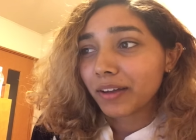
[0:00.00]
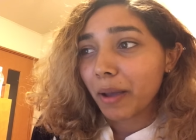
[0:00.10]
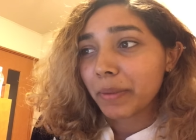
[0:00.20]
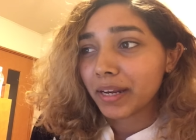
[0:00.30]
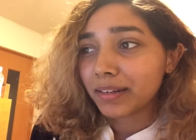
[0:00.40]

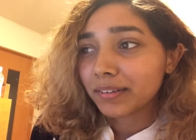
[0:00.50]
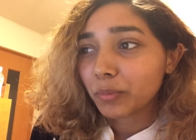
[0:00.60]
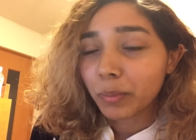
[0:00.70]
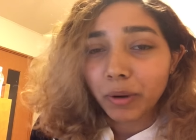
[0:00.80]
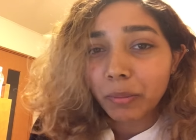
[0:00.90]
I mean,
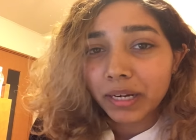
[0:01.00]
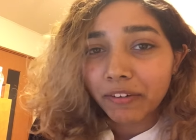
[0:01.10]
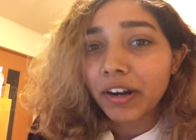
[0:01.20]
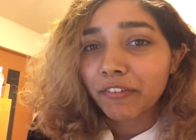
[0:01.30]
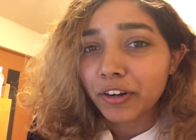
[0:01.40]
we'll probably
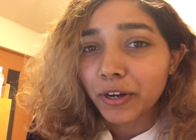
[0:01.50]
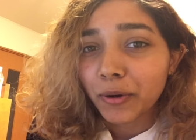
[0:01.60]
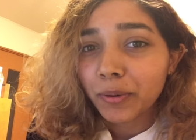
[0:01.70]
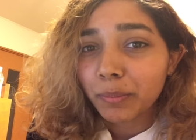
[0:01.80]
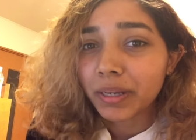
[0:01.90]
never ever
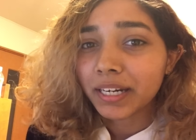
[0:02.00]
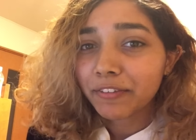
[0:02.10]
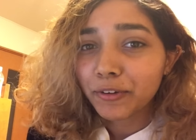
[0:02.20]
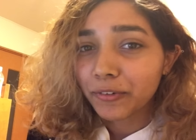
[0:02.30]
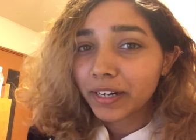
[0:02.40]
know. But
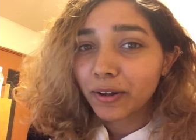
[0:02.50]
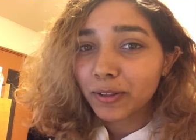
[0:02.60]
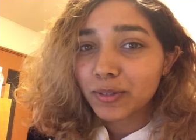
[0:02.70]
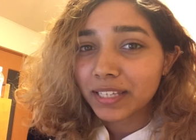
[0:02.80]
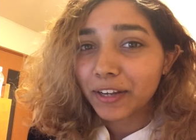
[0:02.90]
if you read
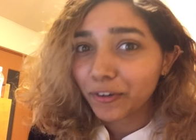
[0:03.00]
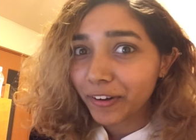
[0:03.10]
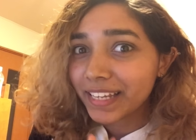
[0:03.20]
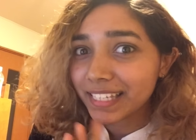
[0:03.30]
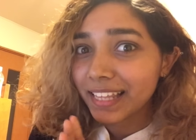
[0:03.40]
all those like
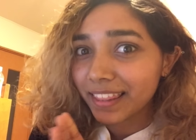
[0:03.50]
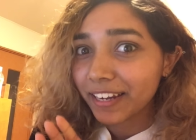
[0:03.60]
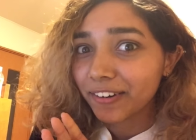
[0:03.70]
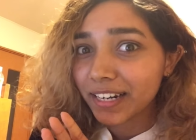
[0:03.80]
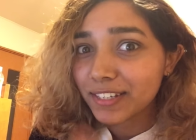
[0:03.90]
crazy
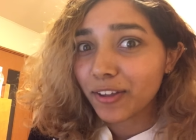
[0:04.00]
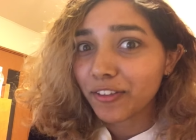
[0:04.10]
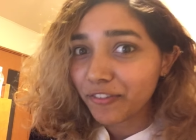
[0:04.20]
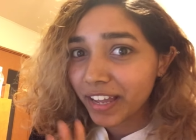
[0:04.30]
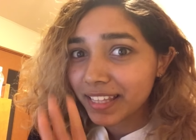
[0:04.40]
theories on
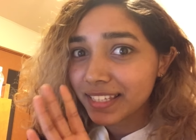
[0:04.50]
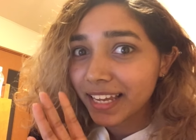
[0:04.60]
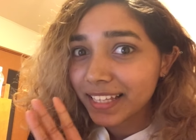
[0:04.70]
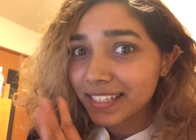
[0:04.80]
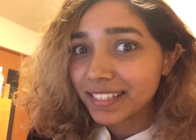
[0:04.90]
the fan
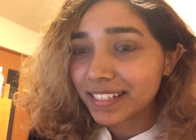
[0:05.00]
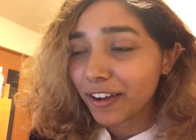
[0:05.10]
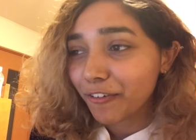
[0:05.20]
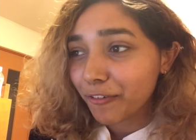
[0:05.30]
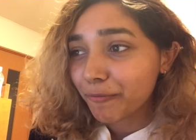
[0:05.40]
sites and
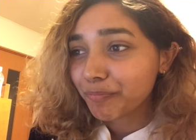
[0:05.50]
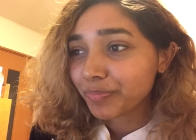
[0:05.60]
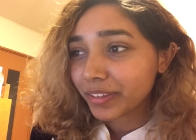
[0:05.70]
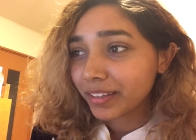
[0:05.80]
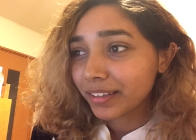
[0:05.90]
stuff.
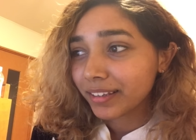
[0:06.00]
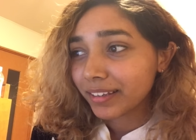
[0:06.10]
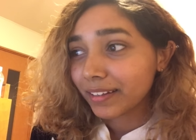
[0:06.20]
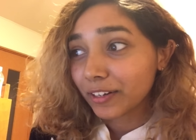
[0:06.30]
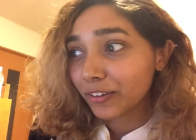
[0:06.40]

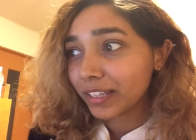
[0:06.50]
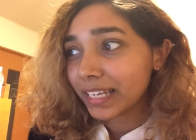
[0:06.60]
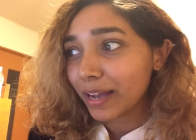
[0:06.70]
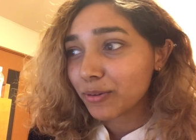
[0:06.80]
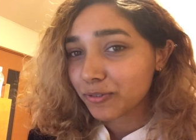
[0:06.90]

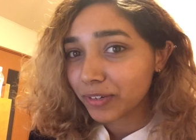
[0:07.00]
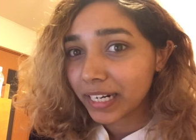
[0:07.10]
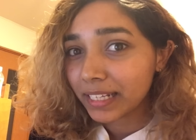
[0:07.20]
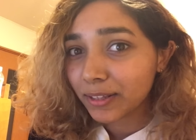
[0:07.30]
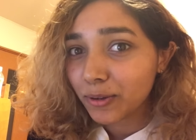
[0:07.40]
Literally, I was
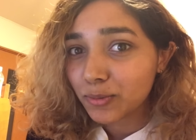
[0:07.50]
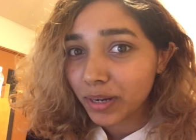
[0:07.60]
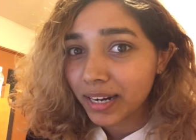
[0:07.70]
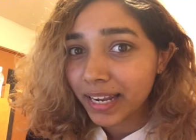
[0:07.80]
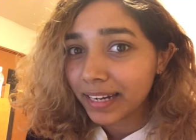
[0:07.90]
reading those
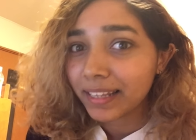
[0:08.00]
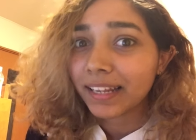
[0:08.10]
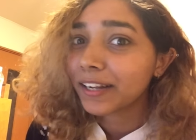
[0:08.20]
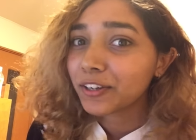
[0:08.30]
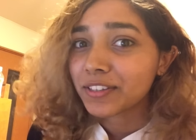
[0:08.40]
one night and
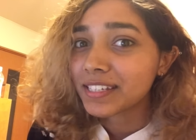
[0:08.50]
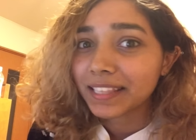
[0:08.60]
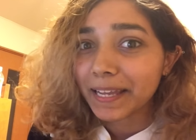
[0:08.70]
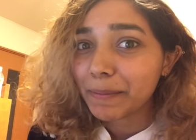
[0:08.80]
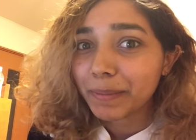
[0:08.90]
I couldn't
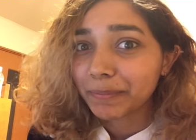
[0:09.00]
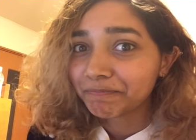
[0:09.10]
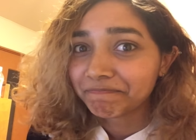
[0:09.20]
sleep.